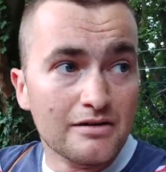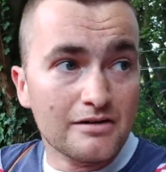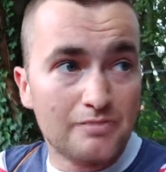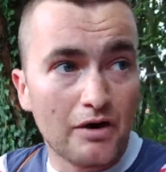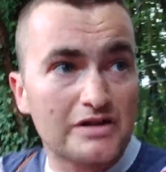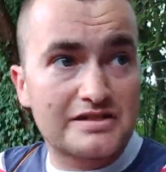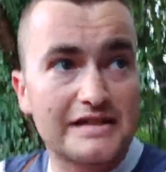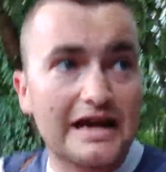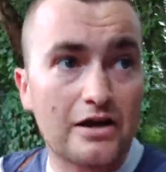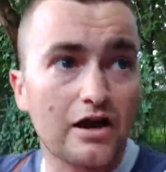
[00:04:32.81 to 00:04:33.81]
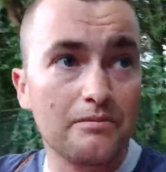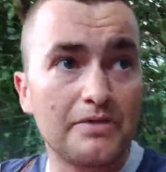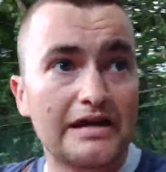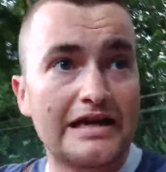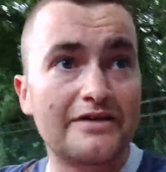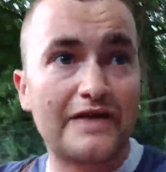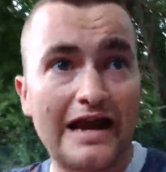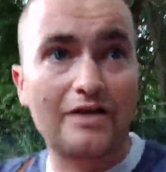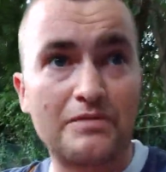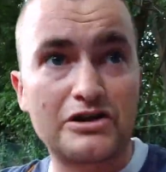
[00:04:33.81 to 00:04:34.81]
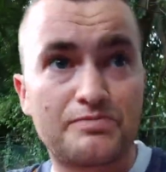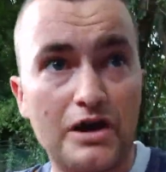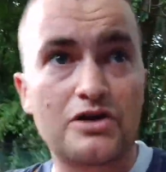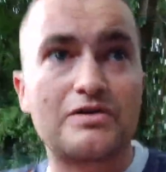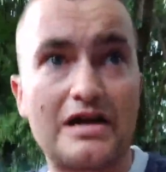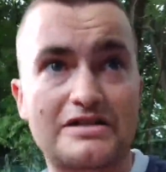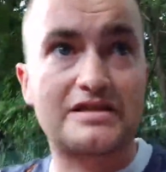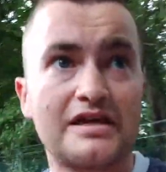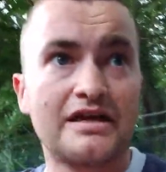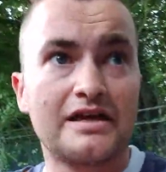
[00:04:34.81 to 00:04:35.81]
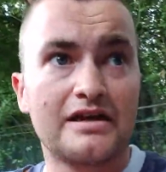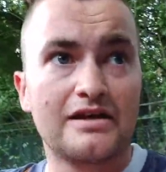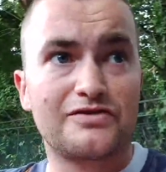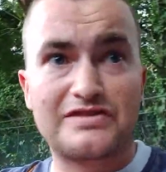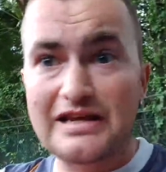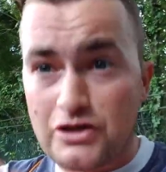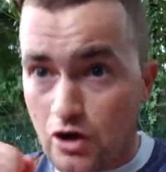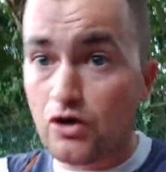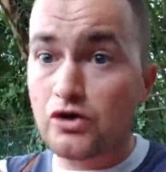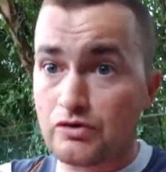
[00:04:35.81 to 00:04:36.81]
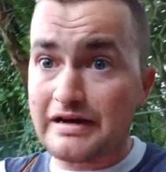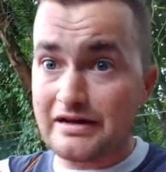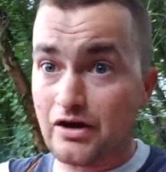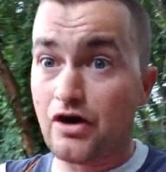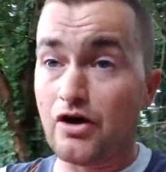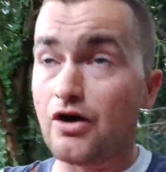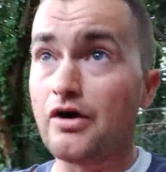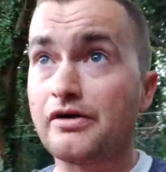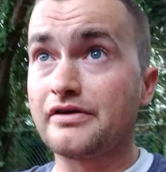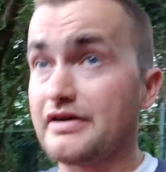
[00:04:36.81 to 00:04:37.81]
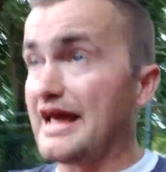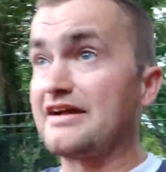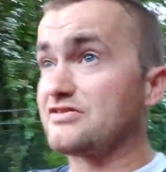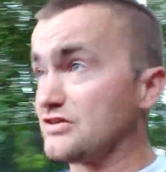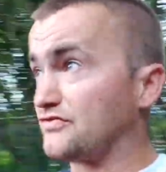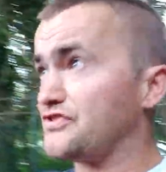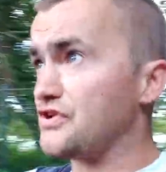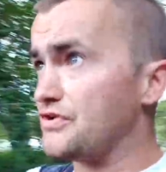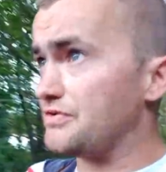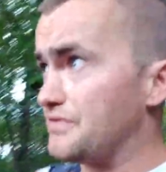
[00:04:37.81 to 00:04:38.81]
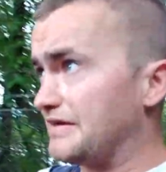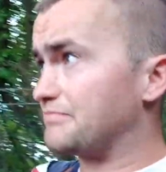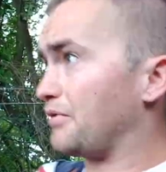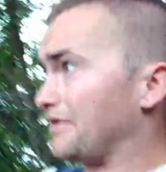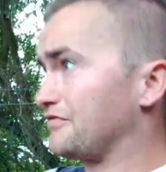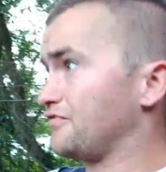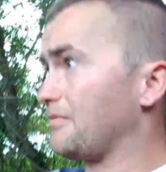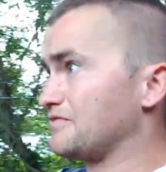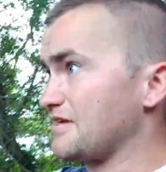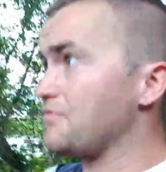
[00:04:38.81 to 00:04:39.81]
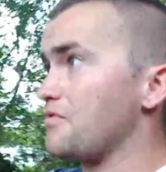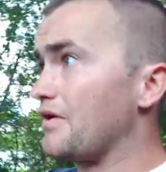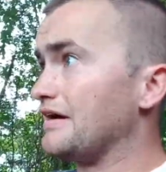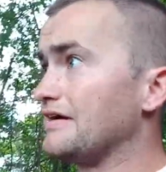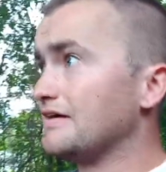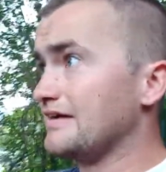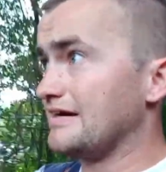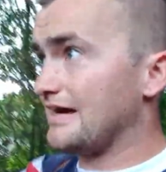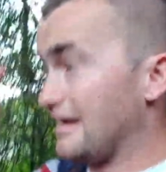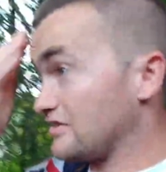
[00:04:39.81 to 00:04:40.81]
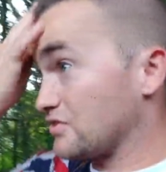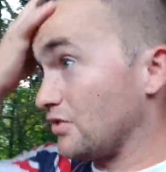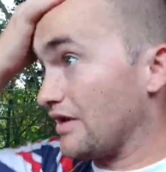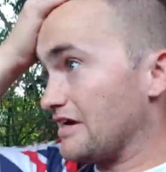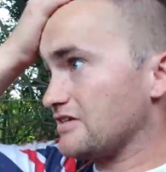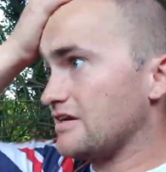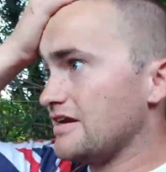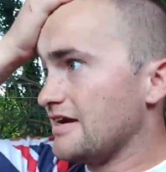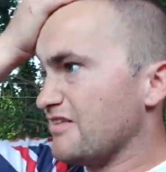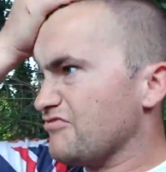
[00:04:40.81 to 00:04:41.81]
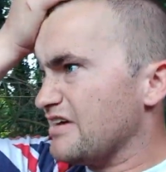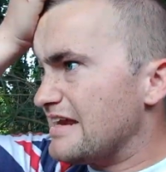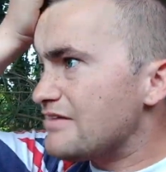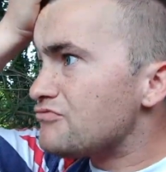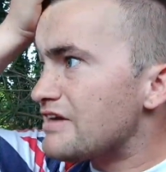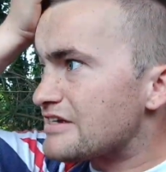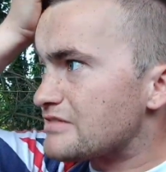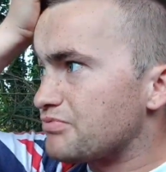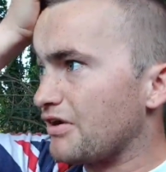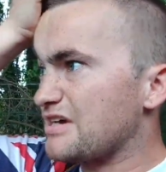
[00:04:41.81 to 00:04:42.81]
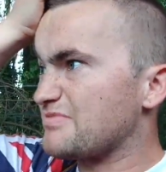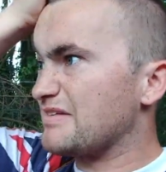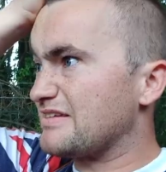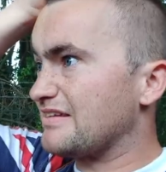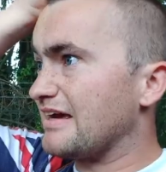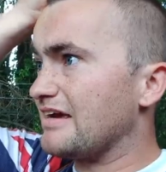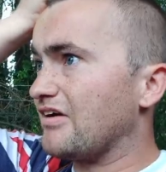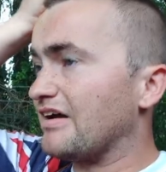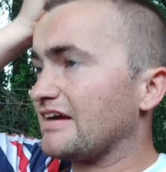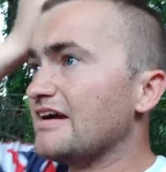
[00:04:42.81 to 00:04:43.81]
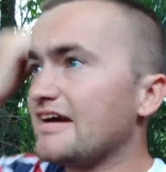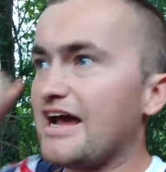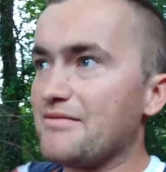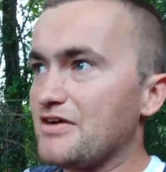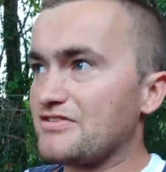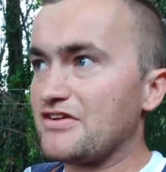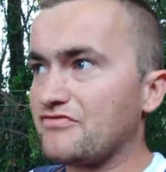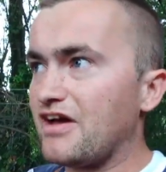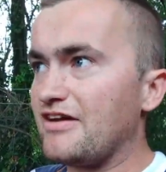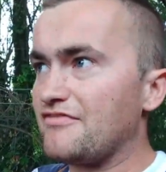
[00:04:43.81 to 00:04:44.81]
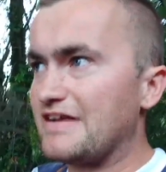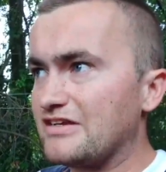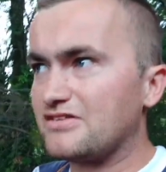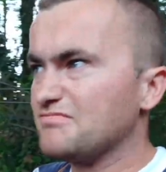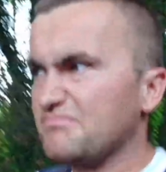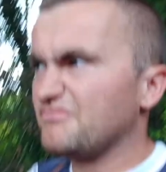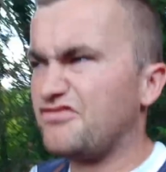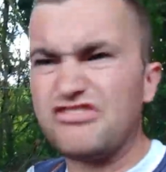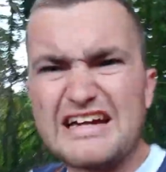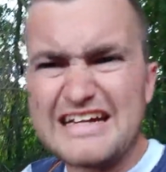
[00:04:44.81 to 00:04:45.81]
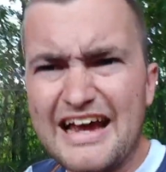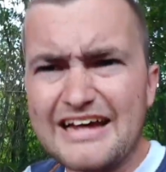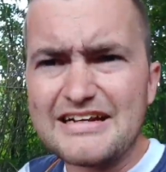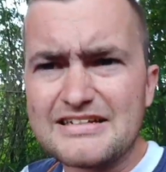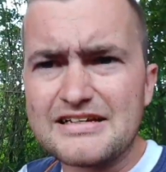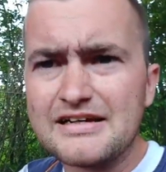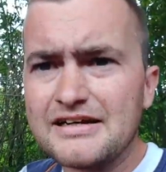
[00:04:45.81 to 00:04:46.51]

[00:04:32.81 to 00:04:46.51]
But honestly, I can't believe how much progress I've seen concrete on Exodus viewing point from Summerway and saw it. It really, really surprised me today, like how much they've done and been 3 days.